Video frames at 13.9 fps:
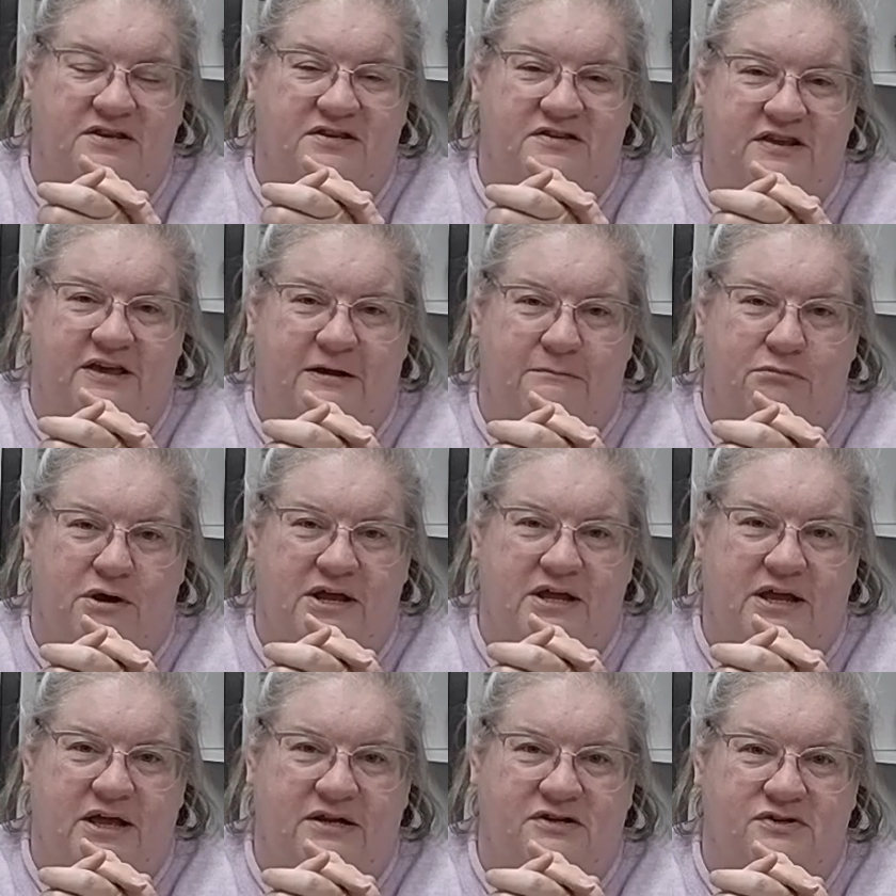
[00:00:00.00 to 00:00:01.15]
take a break
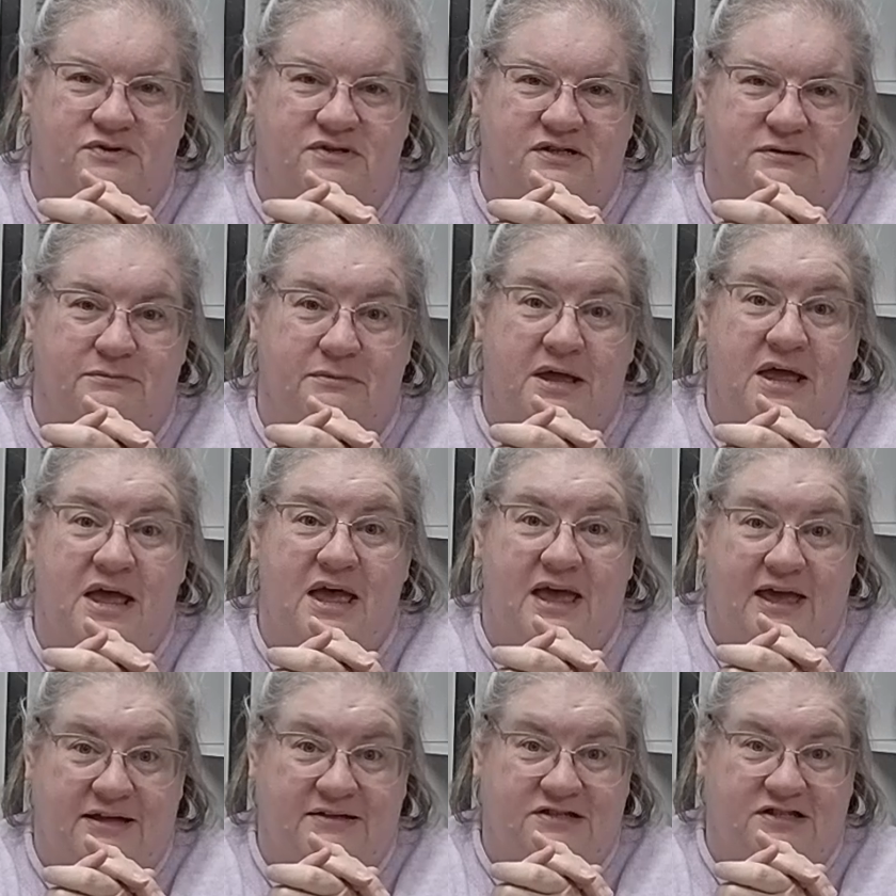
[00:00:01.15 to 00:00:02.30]
and do some
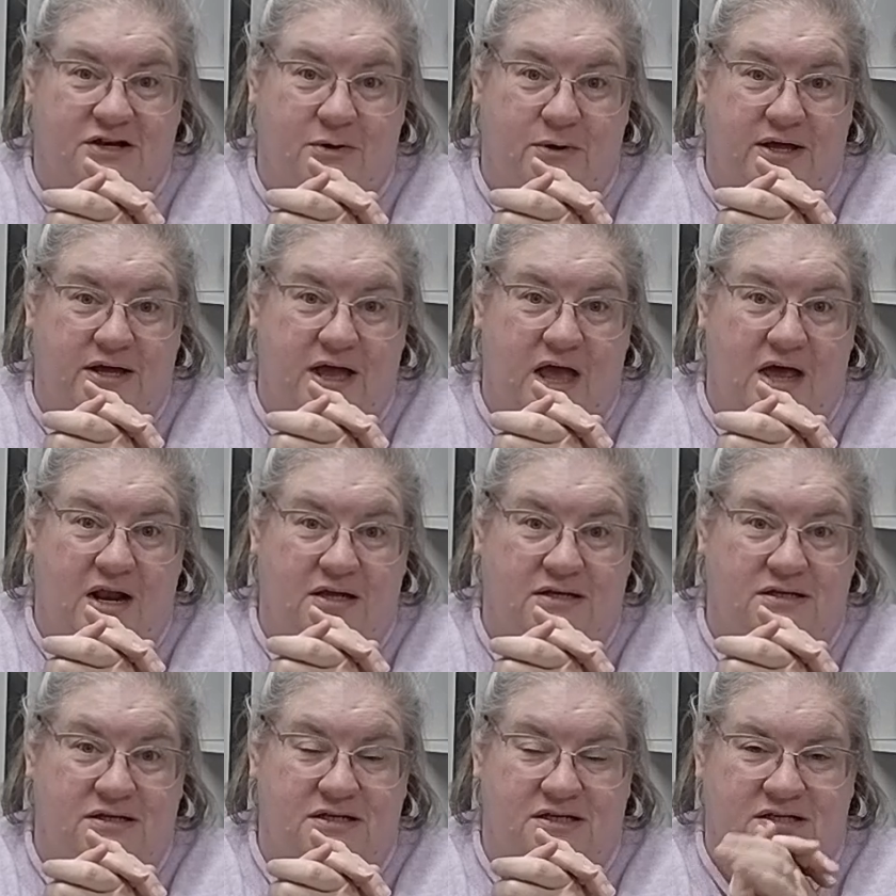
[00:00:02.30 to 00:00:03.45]
hand sewing, and I
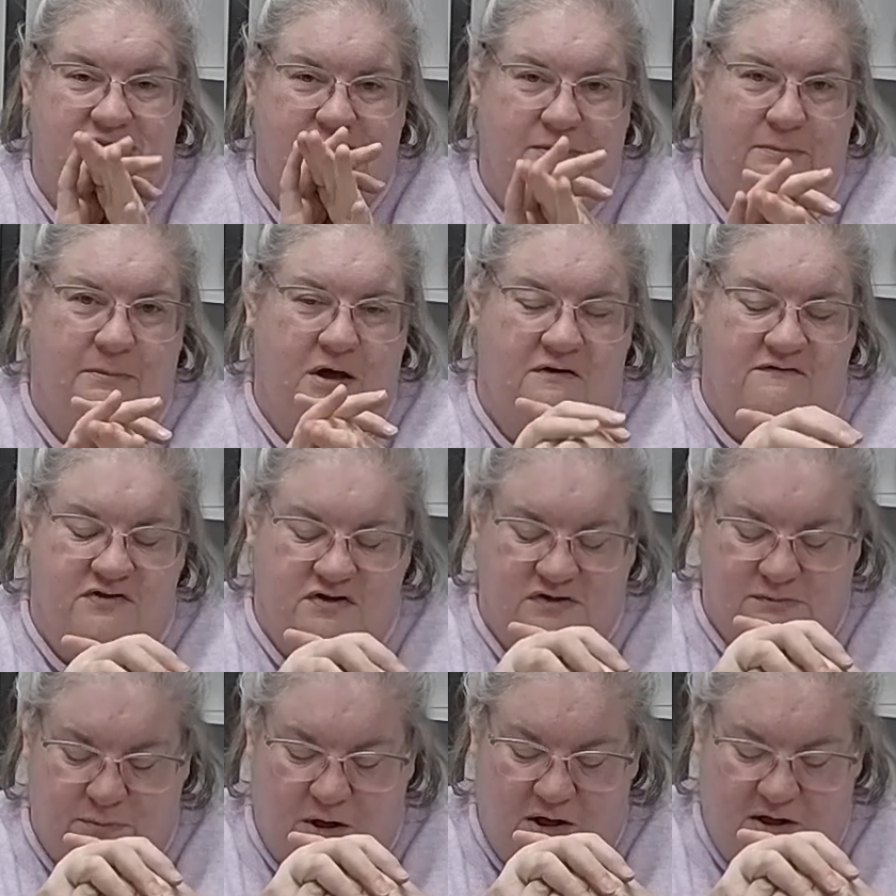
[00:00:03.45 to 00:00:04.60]
did some of those
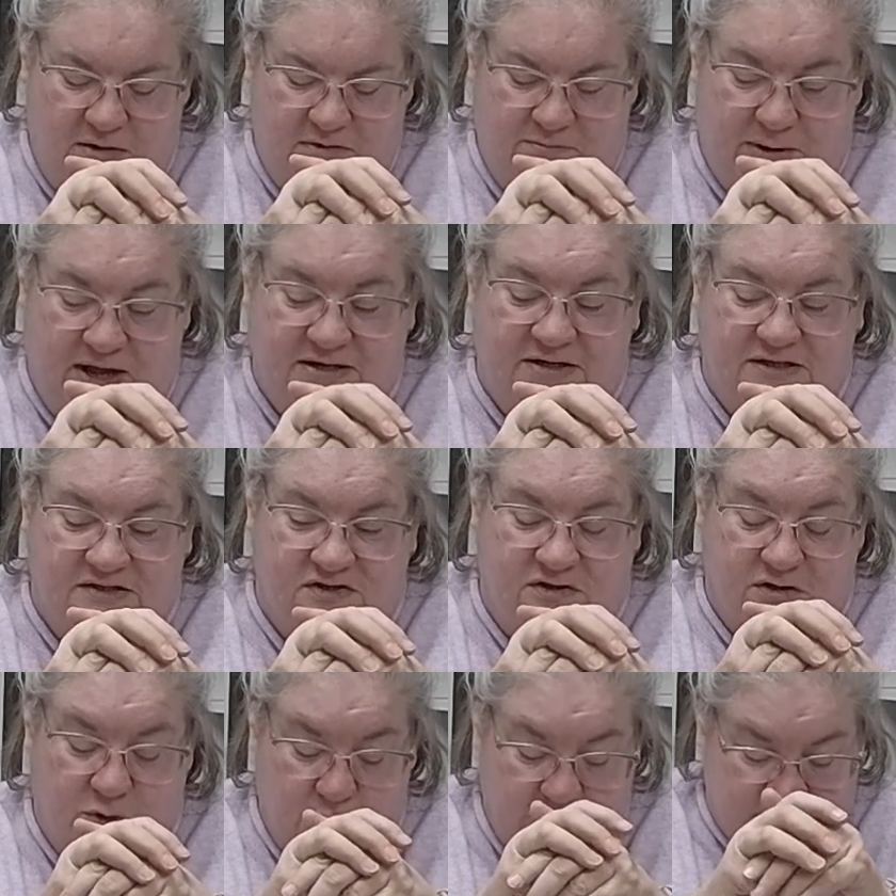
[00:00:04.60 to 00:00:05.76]
bindings on
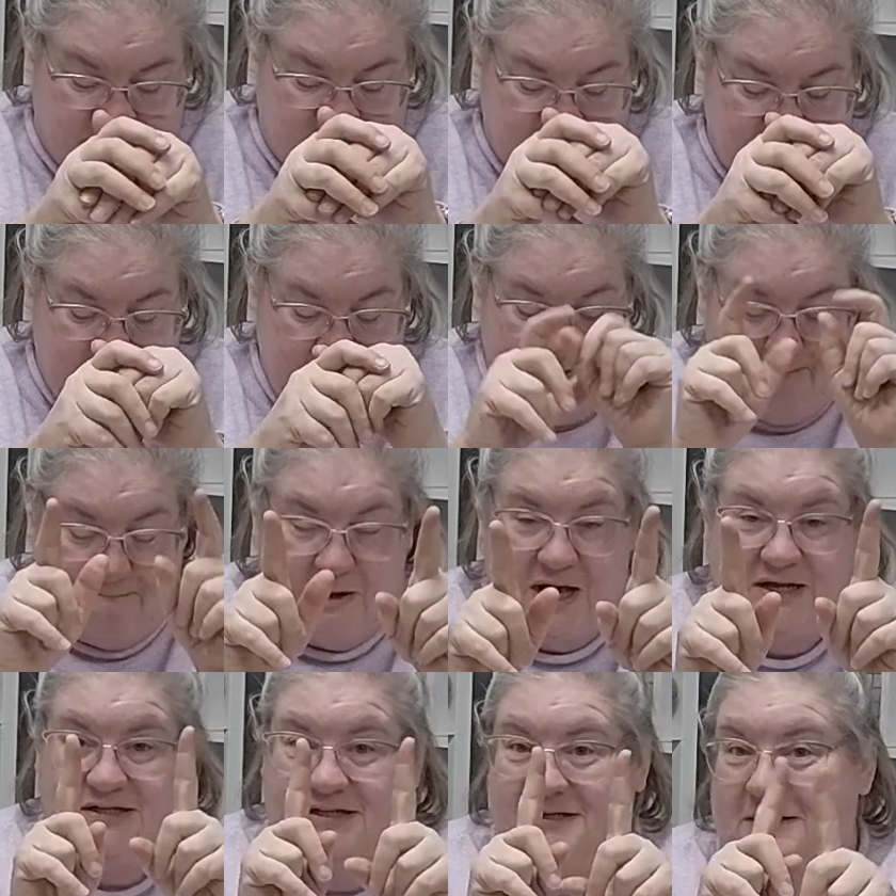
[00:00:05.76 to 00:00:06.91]
the quilts.
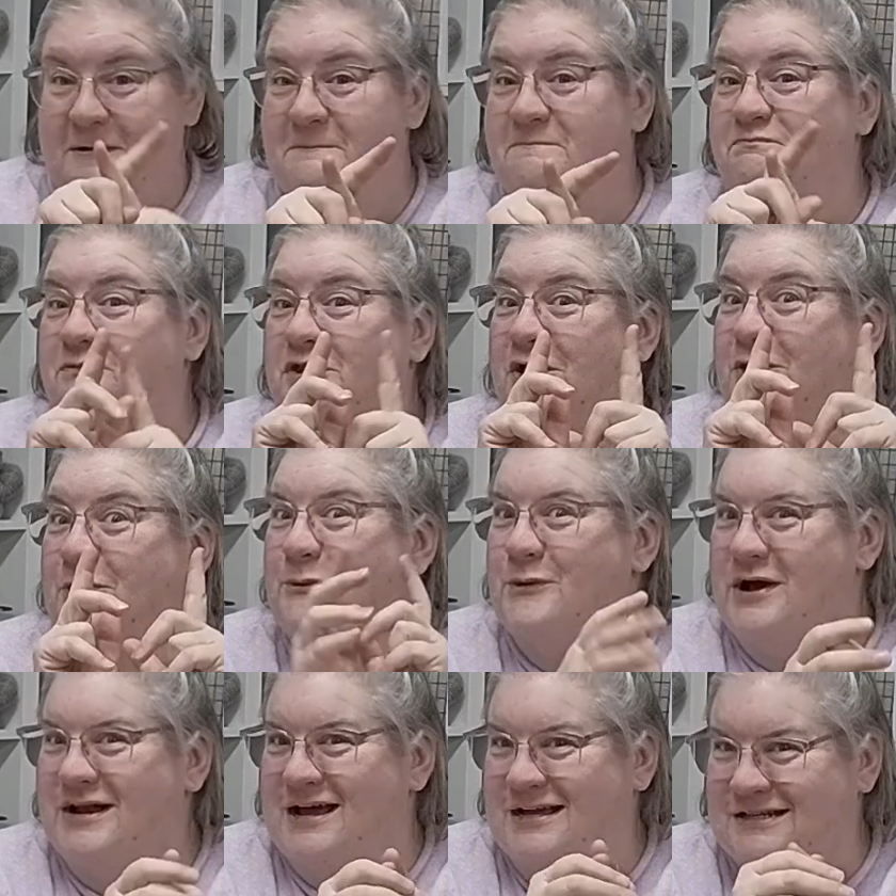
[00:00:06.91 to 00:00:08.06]
But
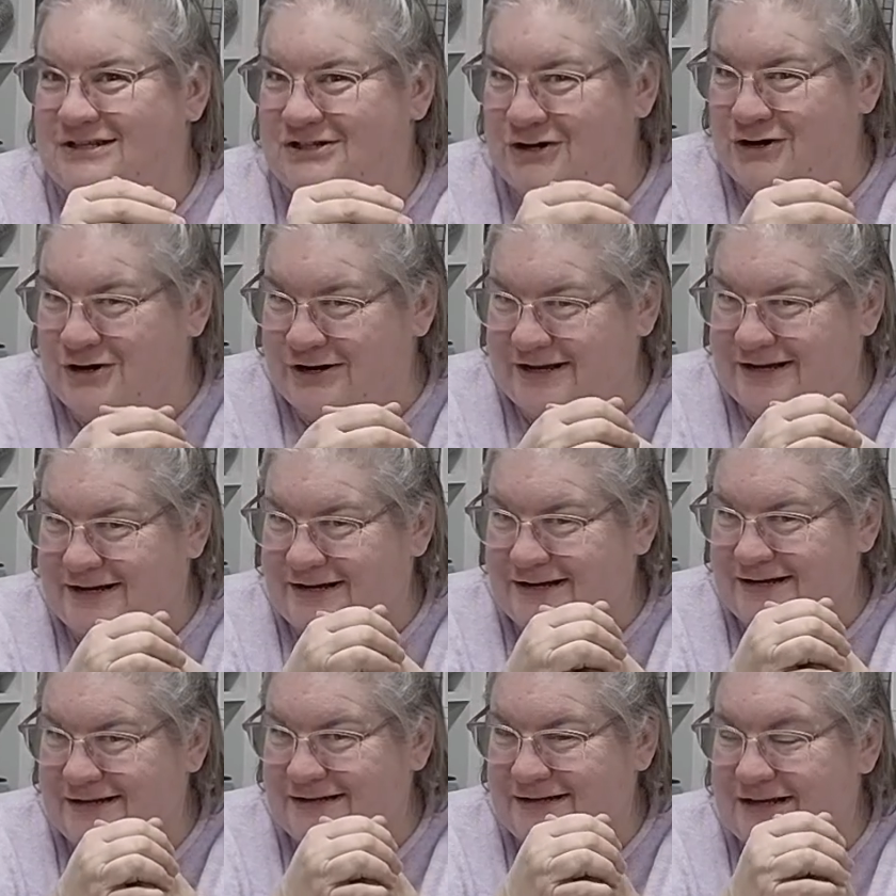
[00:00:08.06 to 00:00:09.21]
what I started
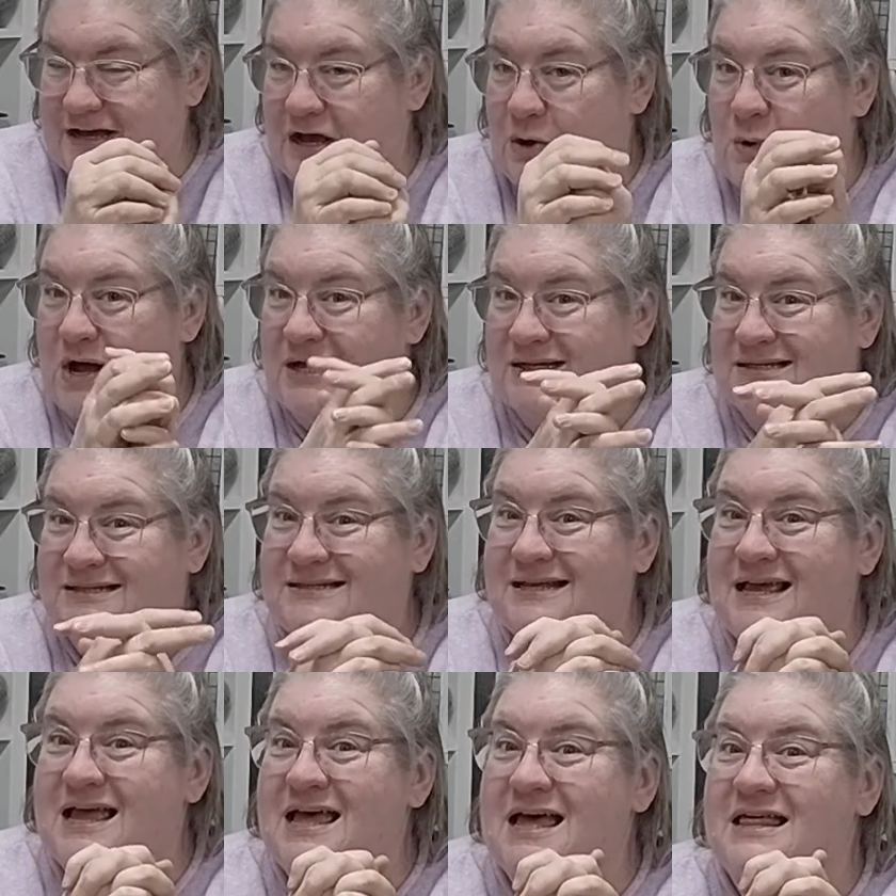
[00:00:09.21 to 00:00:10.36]
was
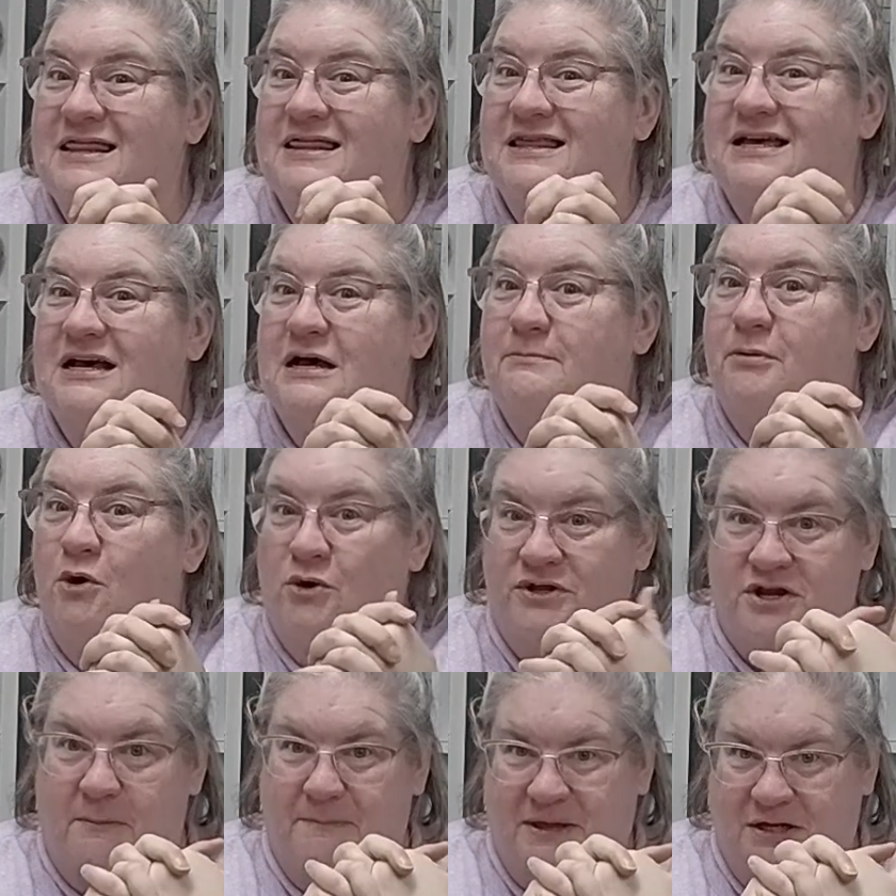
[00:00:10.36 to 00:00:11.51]
the Polka
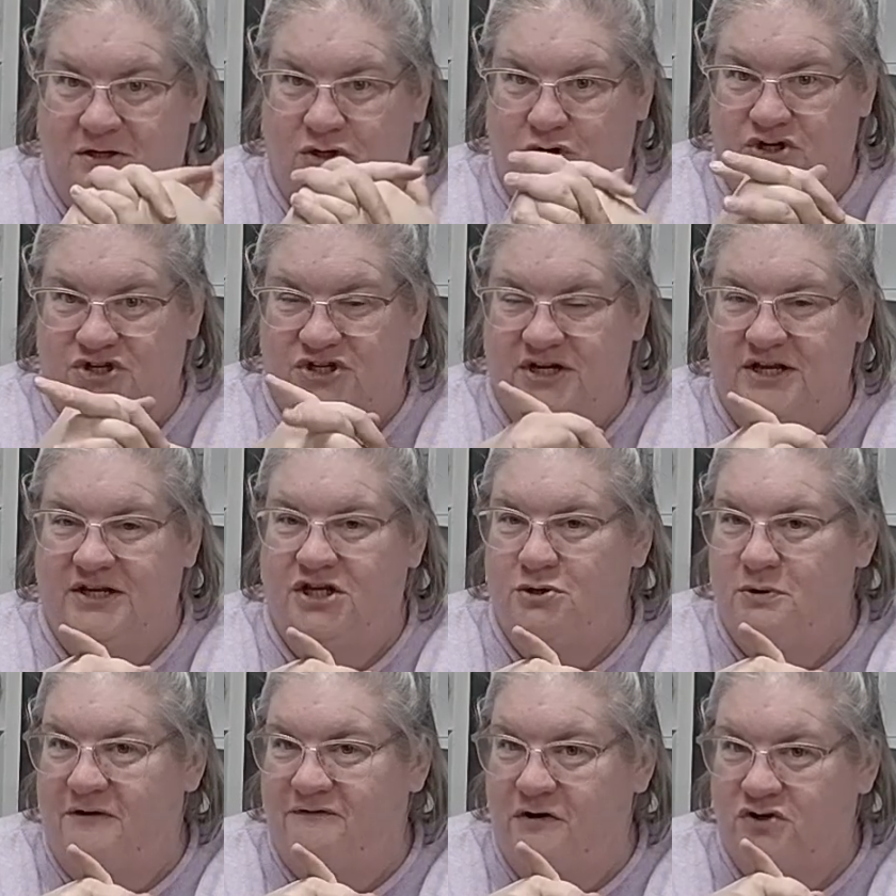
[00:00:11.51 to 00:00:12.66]
Dot Pincushion
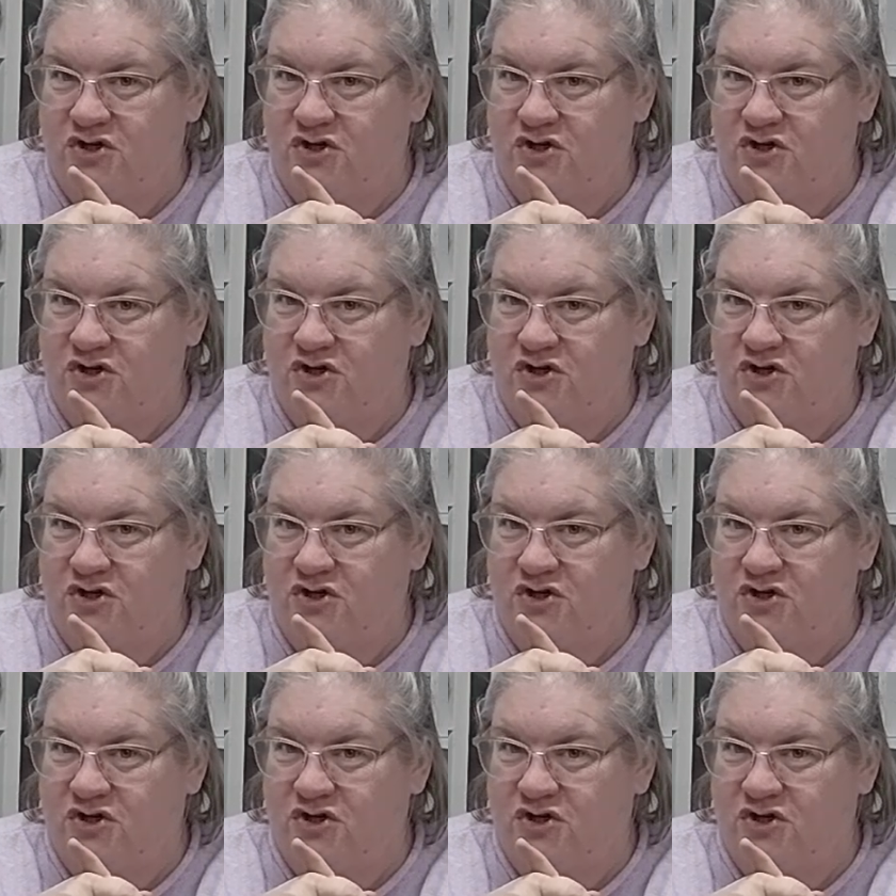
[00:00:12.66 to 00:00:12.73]
UFO